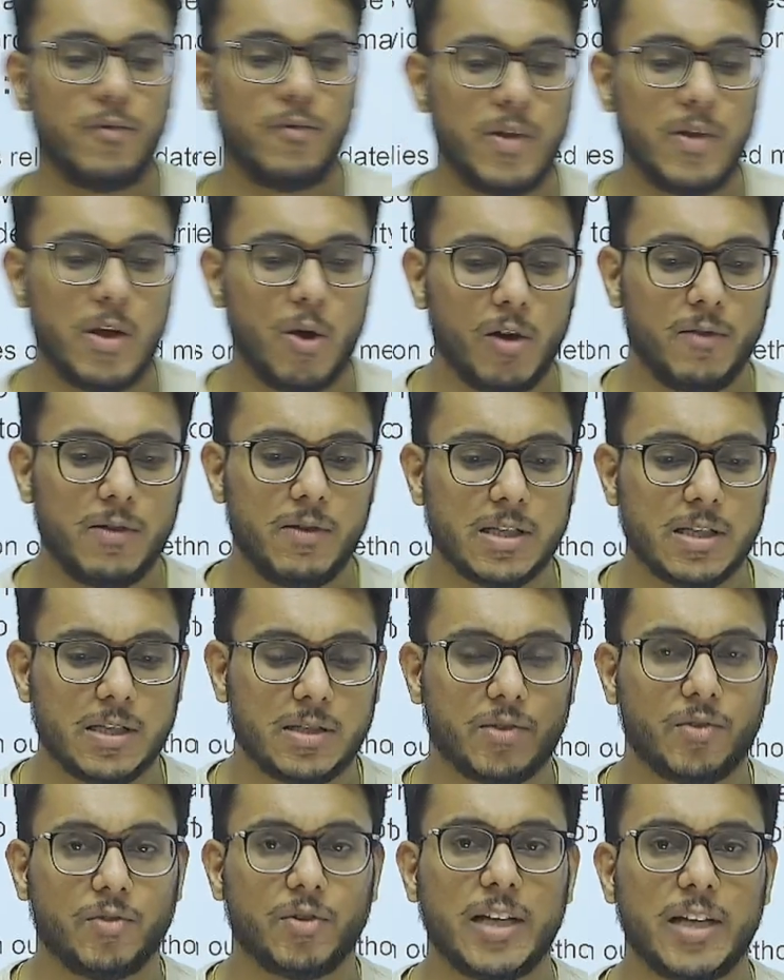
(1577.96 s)
always
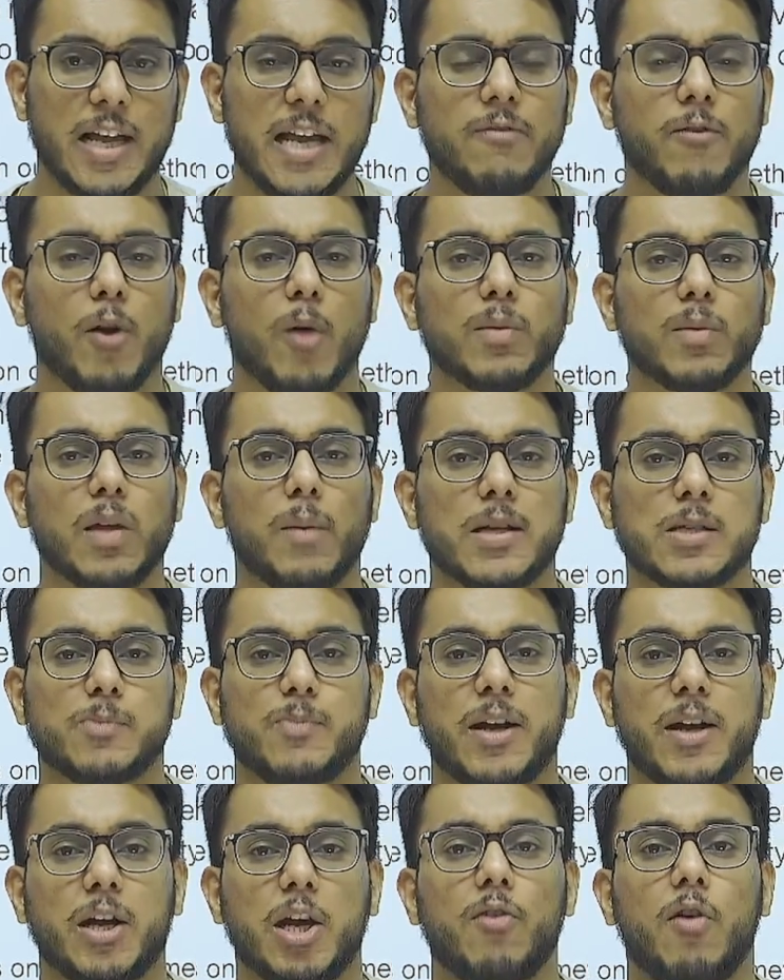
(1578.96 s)
think from the
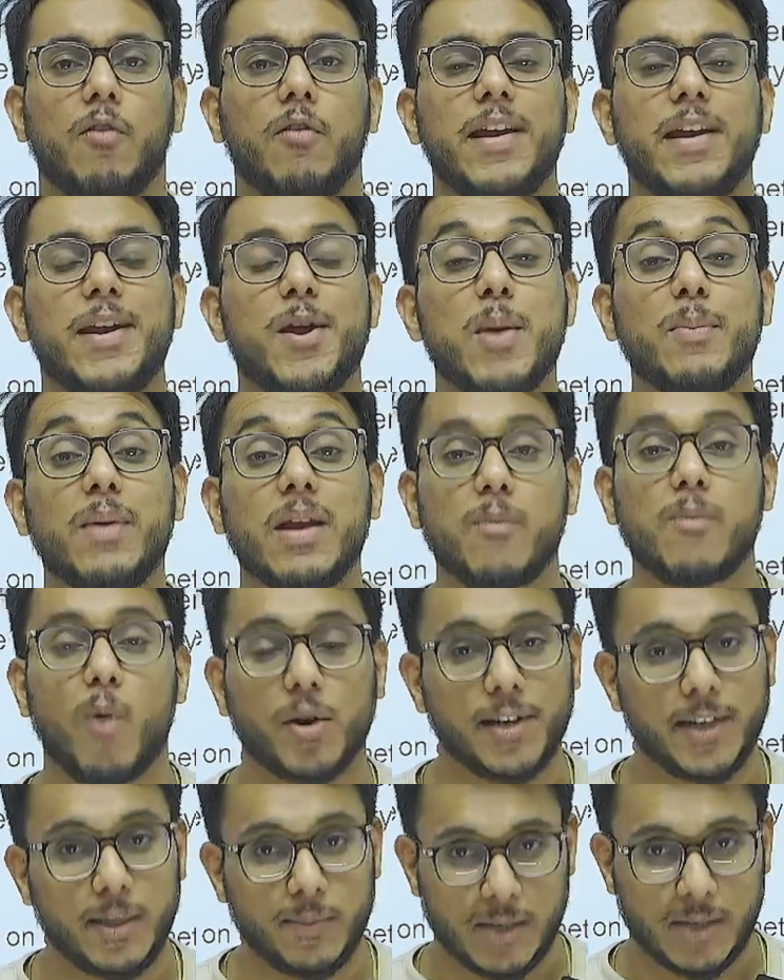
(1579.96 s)
perspective of an able bodied
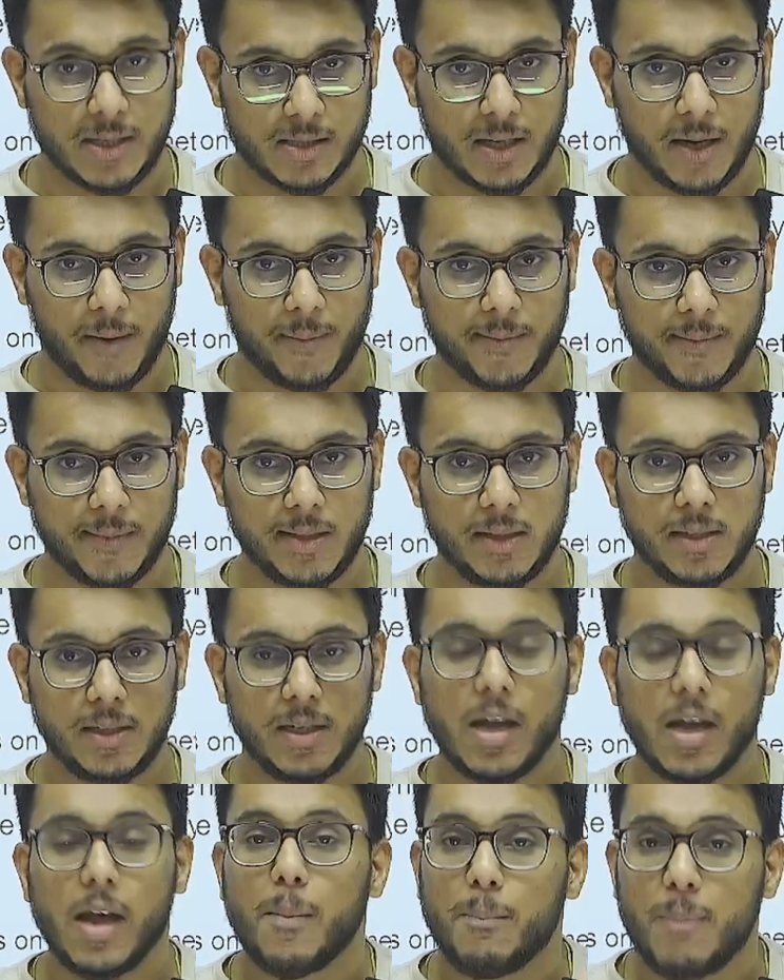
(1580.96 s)
person.
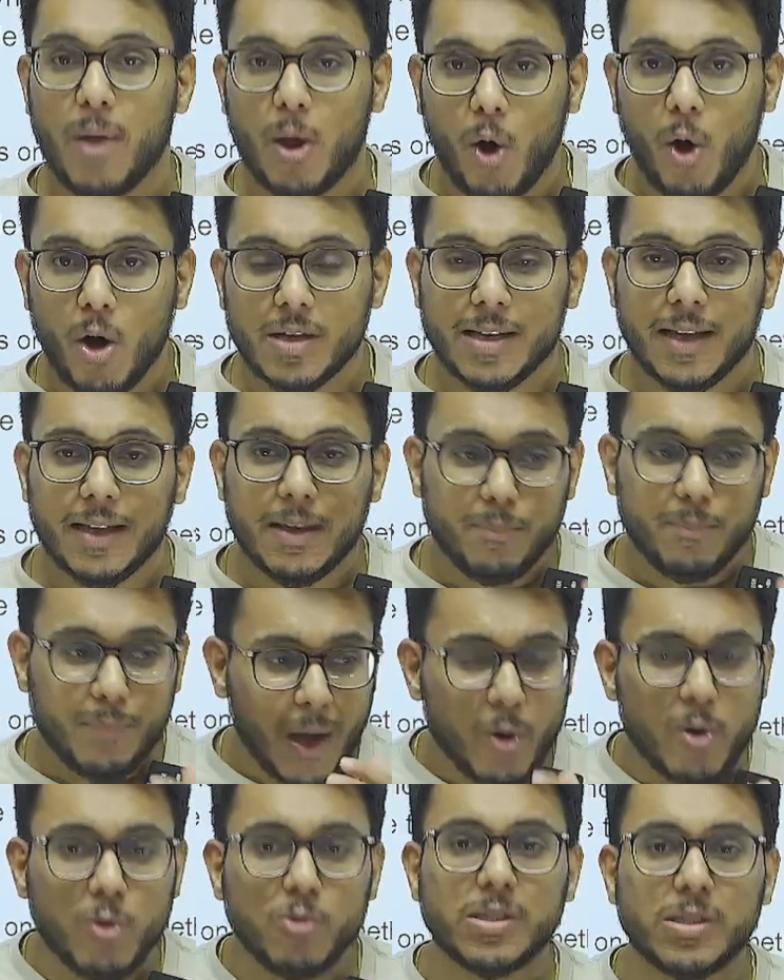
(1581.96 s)
Because now you
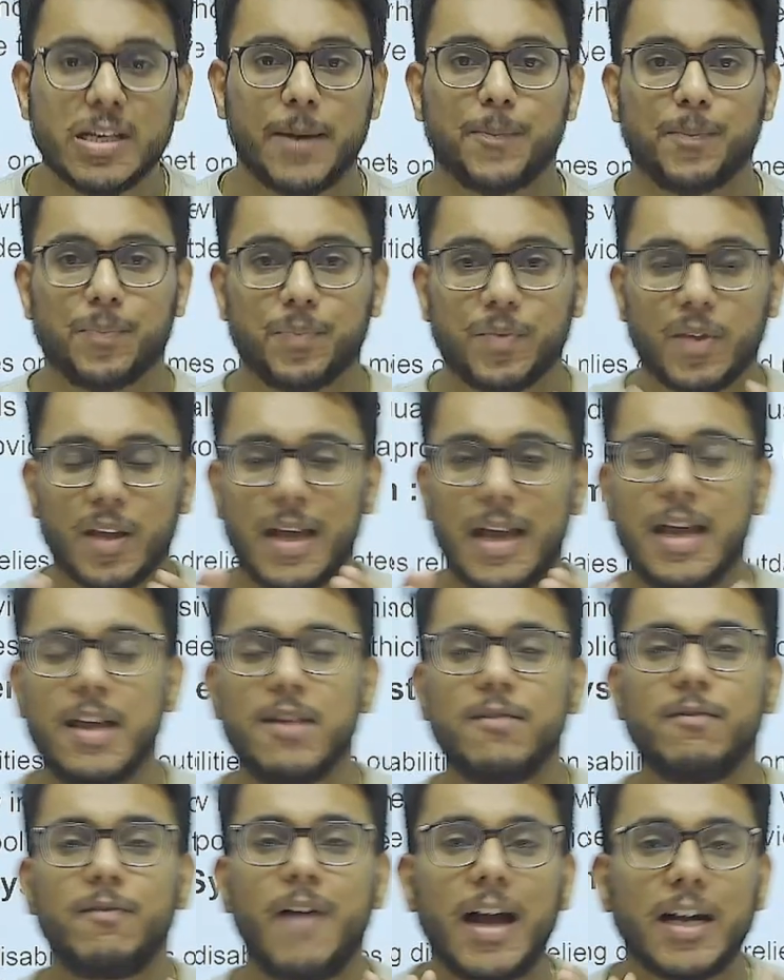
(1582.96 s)
see, in
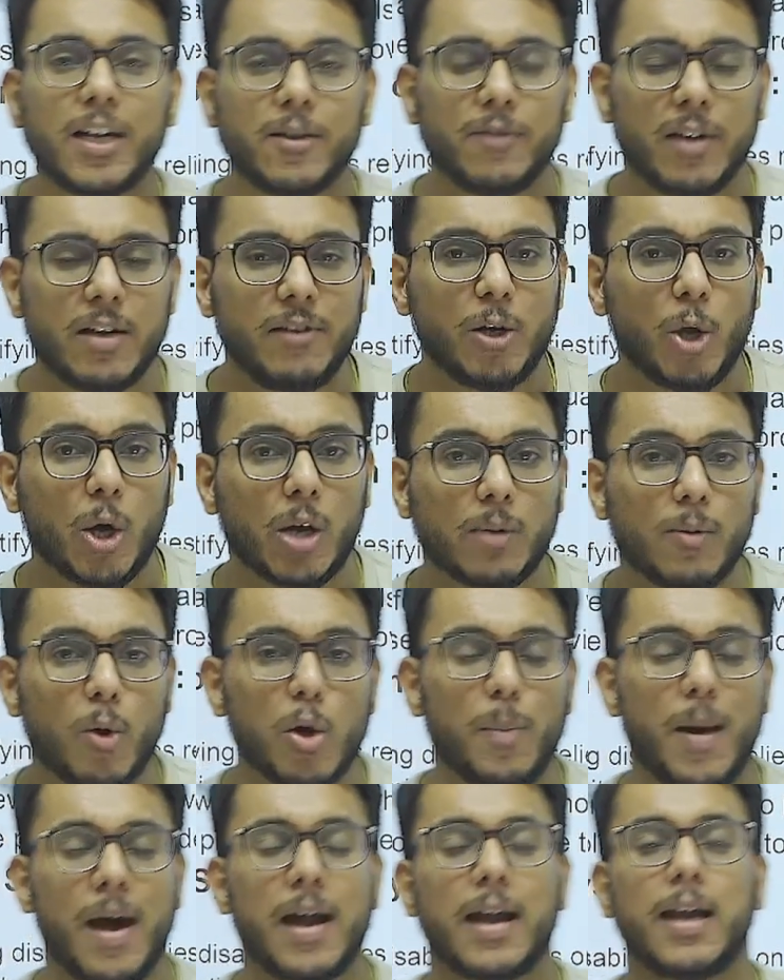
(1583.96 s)
fact when we talk about
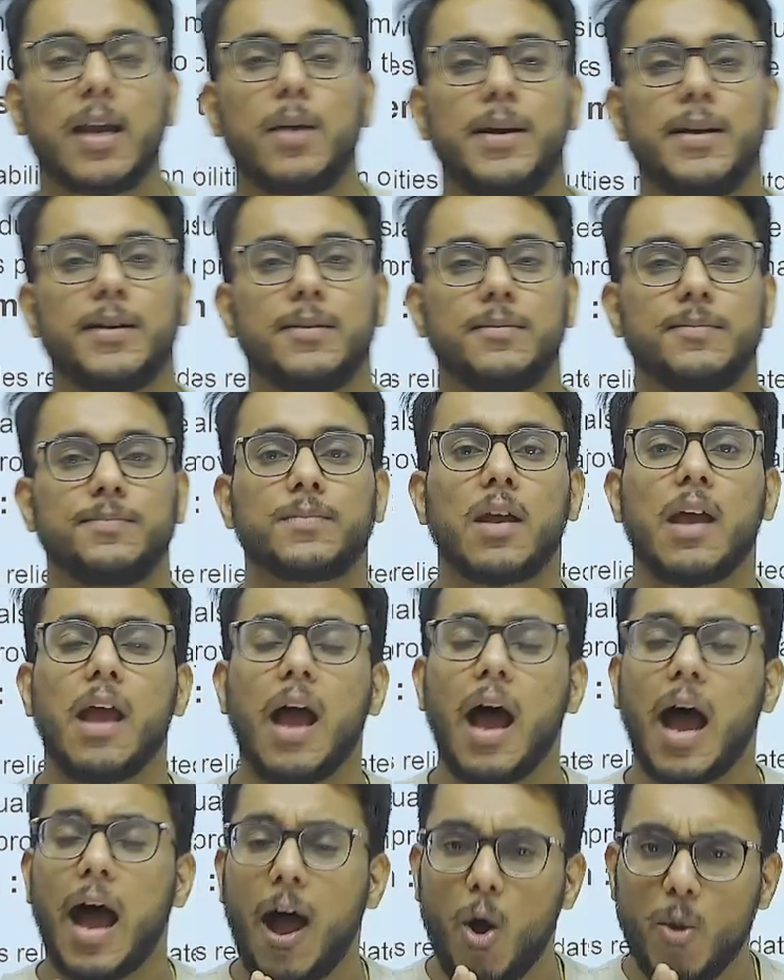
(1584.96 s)
parliament,
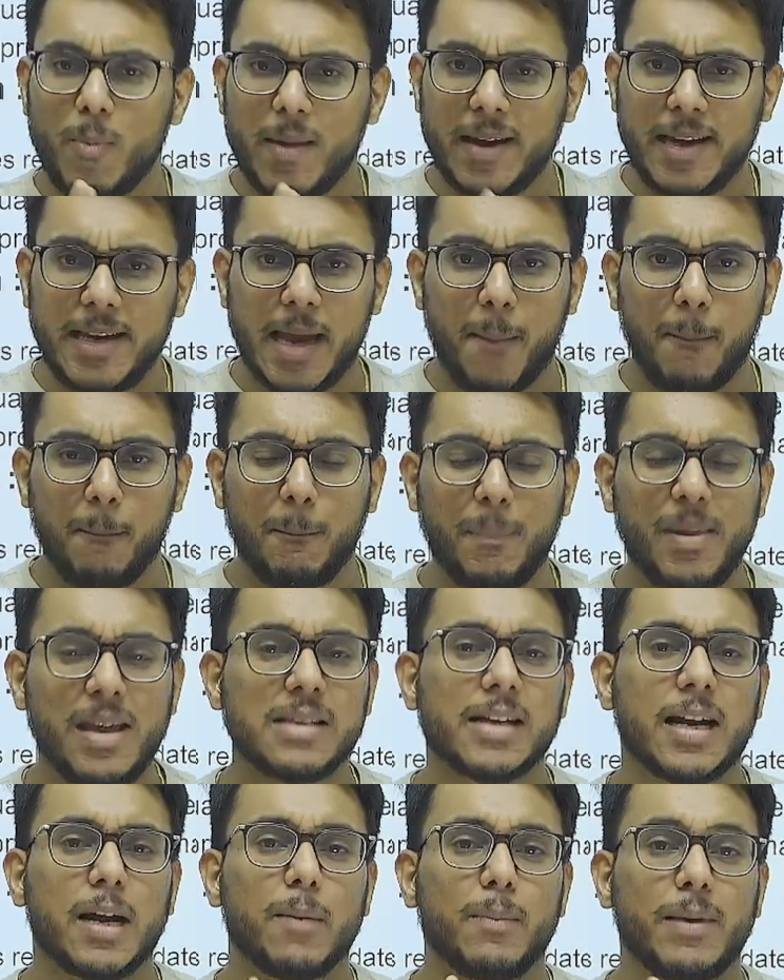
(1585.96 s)
how many MPs and
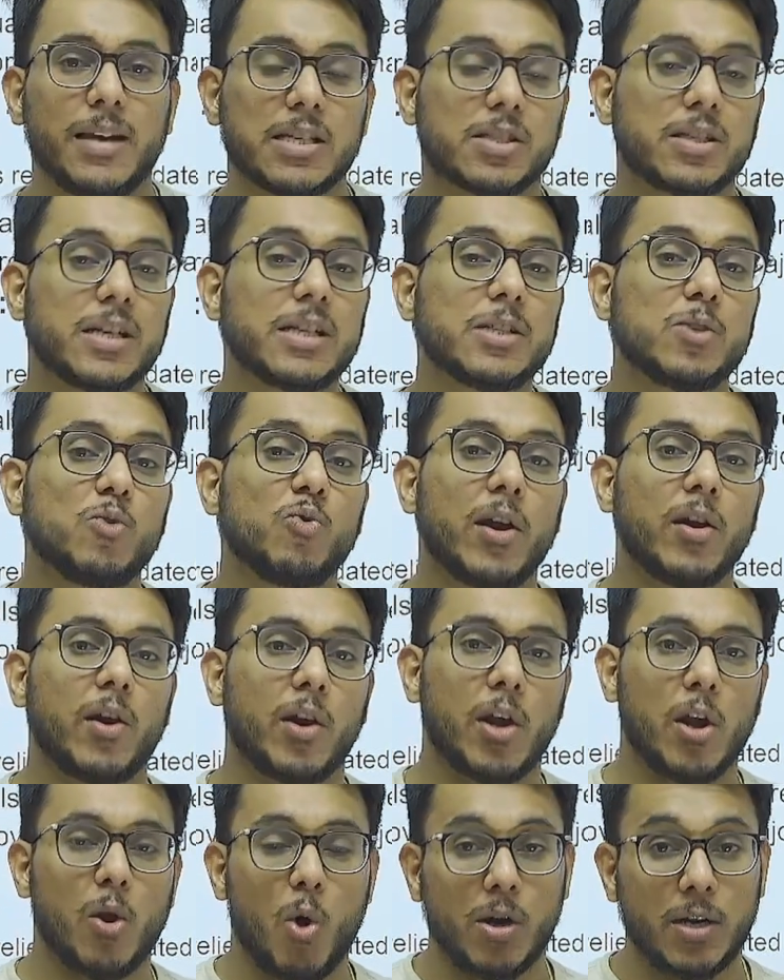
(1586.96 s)
ministers you can
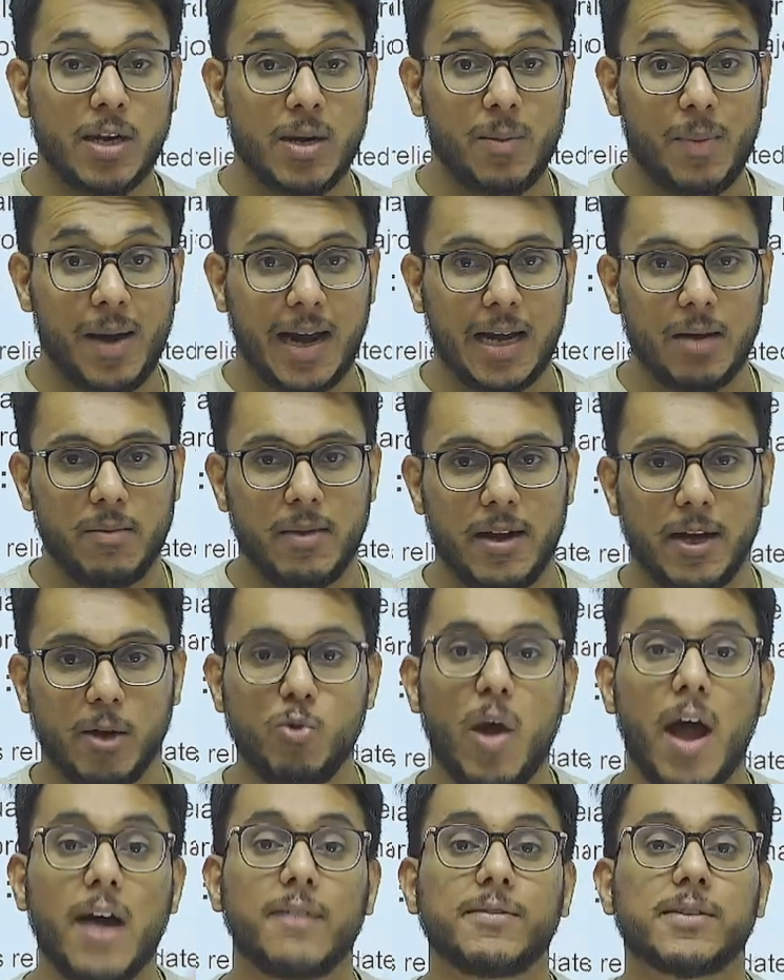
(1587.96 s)
recall in parliament who
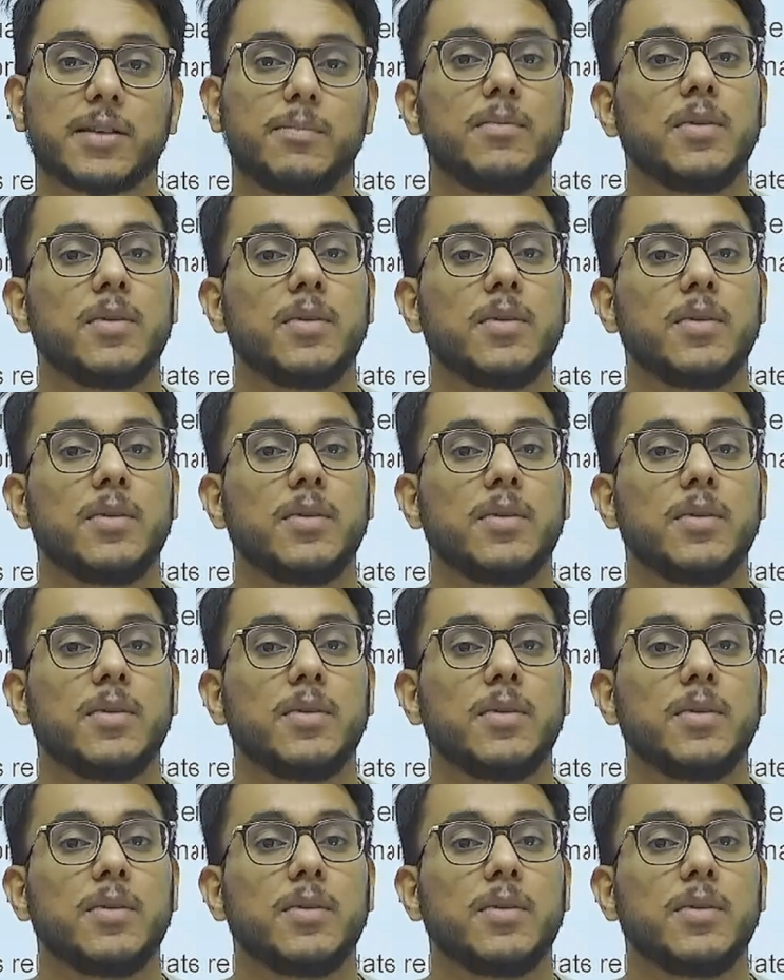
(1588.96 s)
have some